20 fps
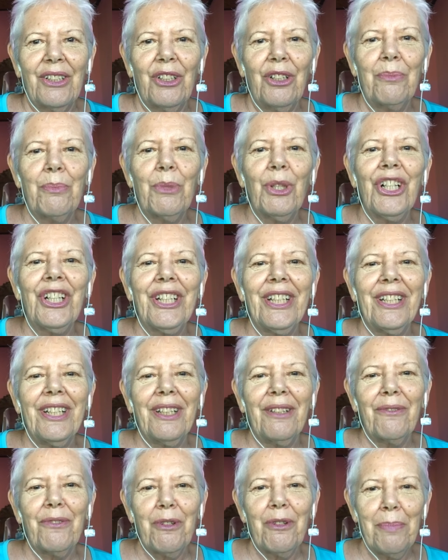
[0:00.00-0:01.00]
Good
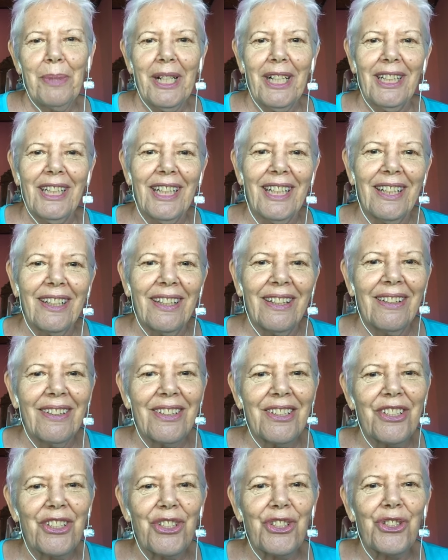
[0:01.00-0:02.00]
morning from Bali.
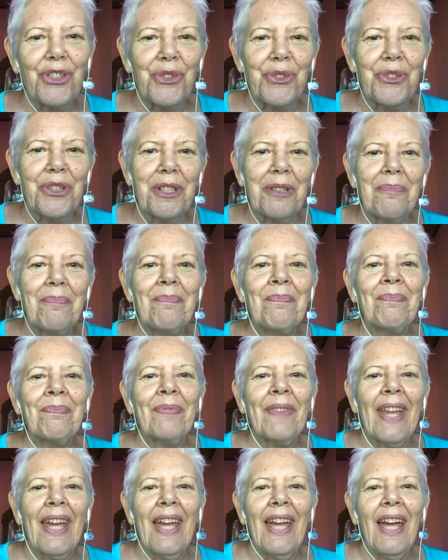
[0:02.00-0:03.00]
This is Susan.
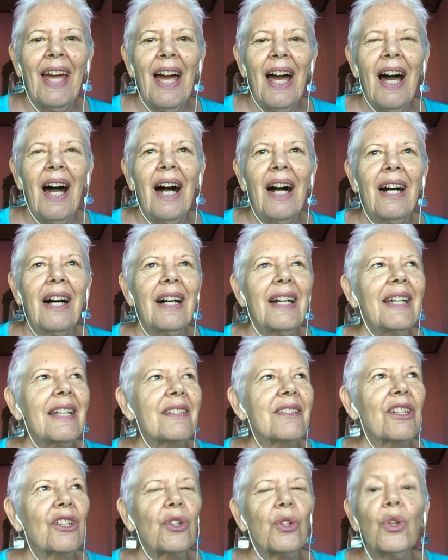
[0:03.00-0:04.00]

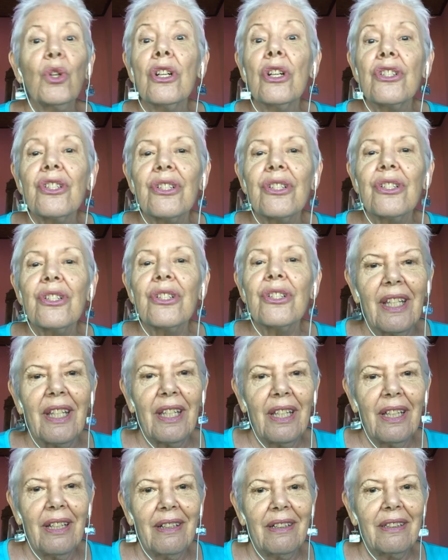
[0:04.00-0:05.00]
It's a gorgeous day
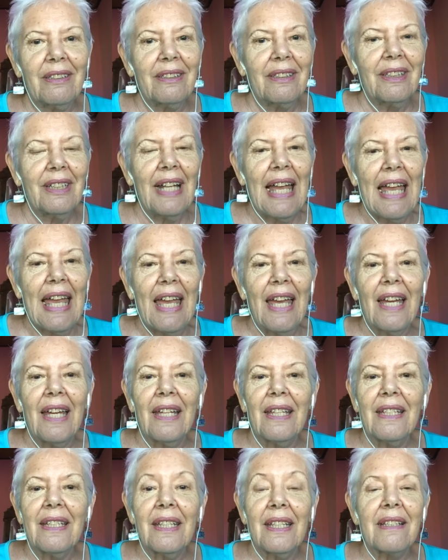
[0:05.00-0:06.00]
here,
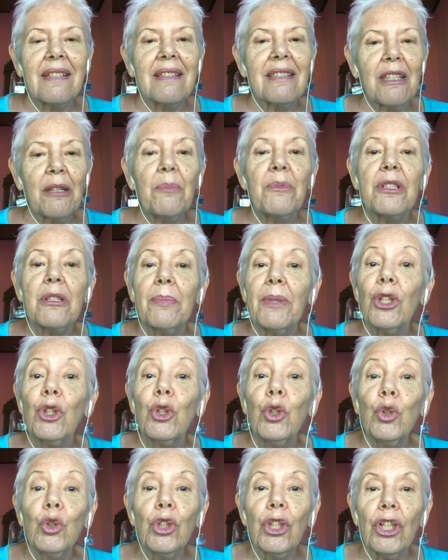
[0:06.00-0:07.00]
and it seems to be
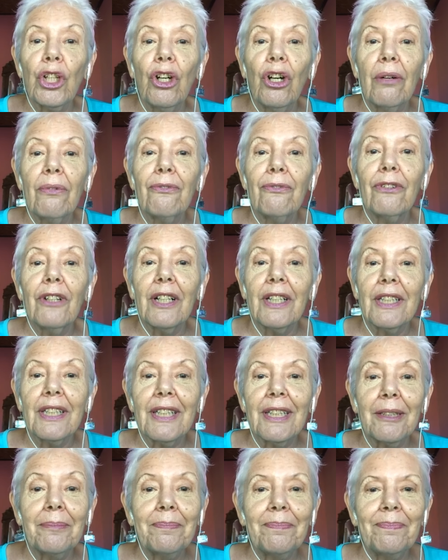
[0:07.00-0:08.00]
cooling off
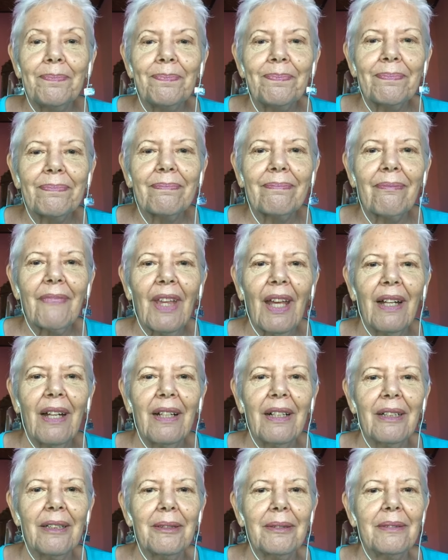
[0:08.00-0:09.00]
finally.
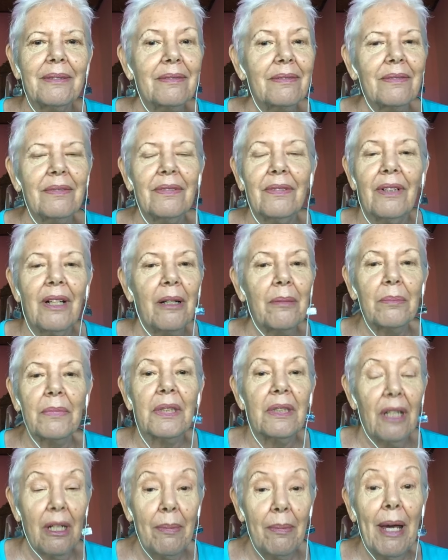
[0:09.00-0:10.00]

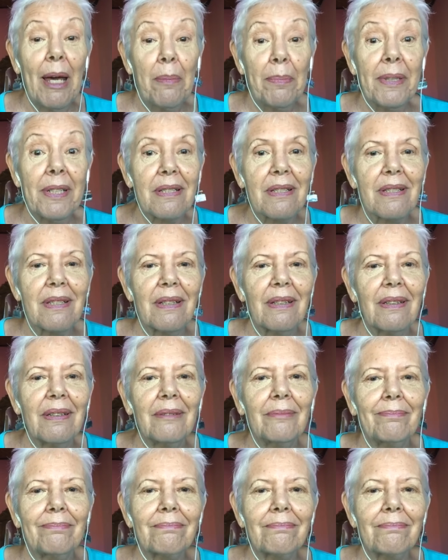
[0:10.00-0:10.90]
I'm happy to say.